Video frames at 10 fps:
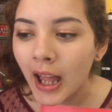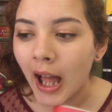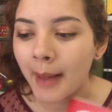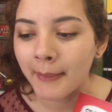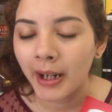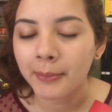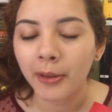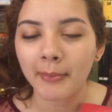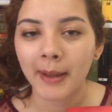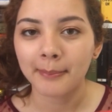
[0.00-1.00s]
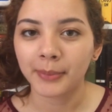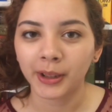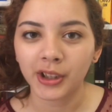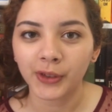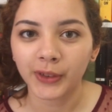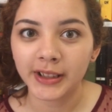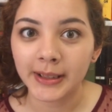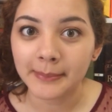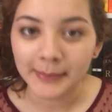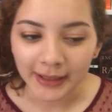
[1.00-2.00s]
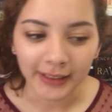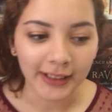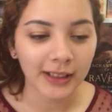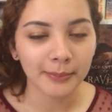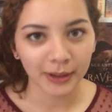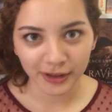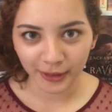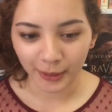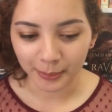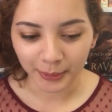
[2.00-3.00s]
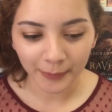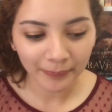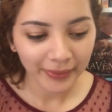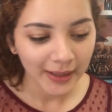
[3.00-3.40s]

I met up with my bookish friend Amelia in Barnes & Noble